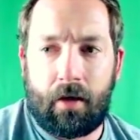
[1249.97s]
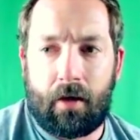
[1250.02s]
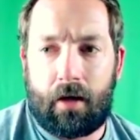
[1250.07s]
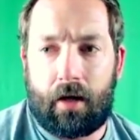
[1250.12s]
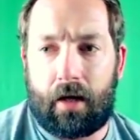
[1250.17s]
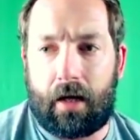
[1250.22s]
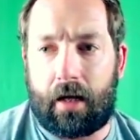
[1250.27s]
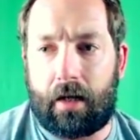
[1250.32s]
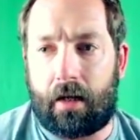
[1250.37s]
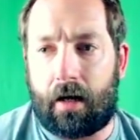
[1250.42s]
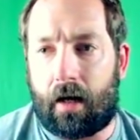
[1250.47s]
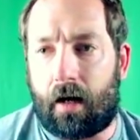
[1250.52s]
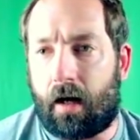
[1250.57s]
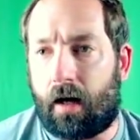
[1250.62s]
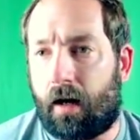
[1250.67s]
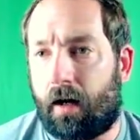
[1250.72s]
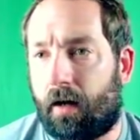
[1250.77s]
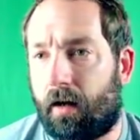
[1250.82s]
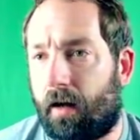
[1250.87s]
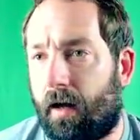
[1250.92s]
And
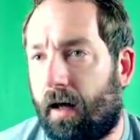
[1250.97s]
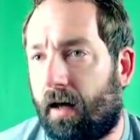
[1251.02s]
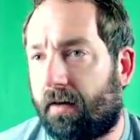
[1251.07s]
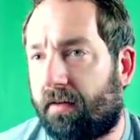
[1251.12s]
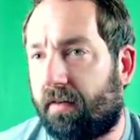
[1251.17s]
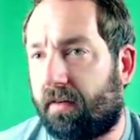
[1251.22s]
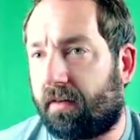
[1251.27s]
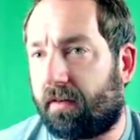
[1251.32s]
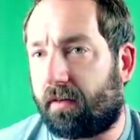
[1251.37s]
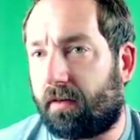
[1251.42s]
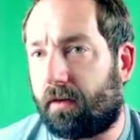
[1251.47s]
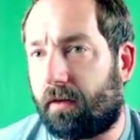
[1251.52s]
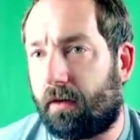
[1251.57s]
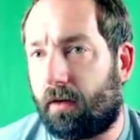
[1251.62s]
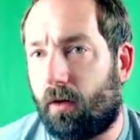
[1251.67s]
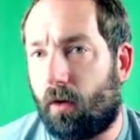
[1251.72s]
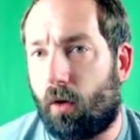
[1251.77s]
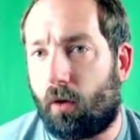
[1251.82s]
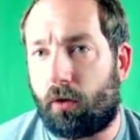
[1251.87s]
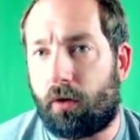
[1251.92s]
Alex's
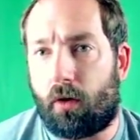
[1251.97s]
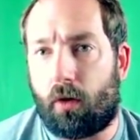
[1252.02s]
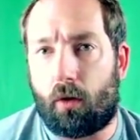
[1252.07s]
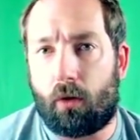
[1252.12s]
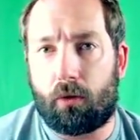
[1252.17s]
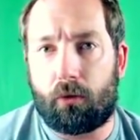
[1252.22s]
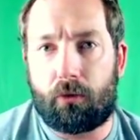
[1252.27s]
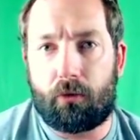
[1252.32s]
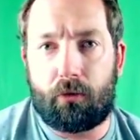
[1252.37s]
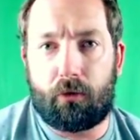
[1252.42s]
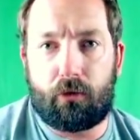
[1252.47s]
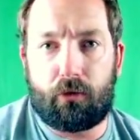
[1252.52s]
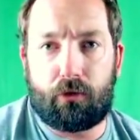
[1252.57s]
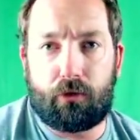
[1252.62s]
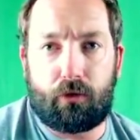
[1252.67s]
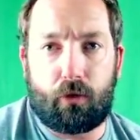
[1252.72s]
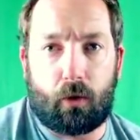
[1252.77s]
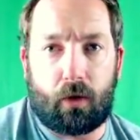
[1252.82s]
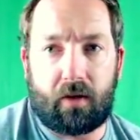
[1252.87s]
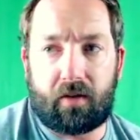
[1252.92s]
whole
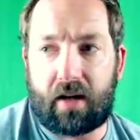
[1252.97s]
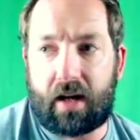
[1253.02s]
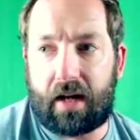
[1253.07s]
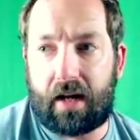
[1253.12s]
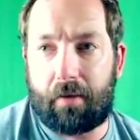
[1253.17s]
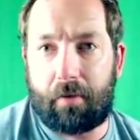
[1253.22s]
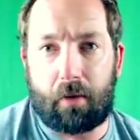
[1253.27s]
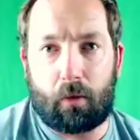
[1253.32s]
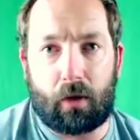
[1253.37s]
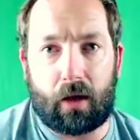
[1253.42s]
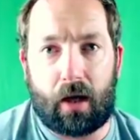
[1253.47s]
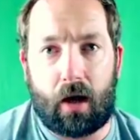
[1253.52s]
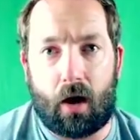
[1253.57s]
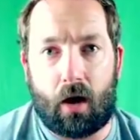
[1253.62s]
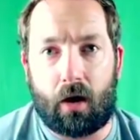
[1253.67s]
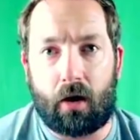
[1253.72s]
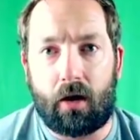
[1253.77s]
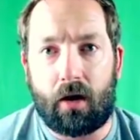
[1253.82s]
story has kind of hit me really hard.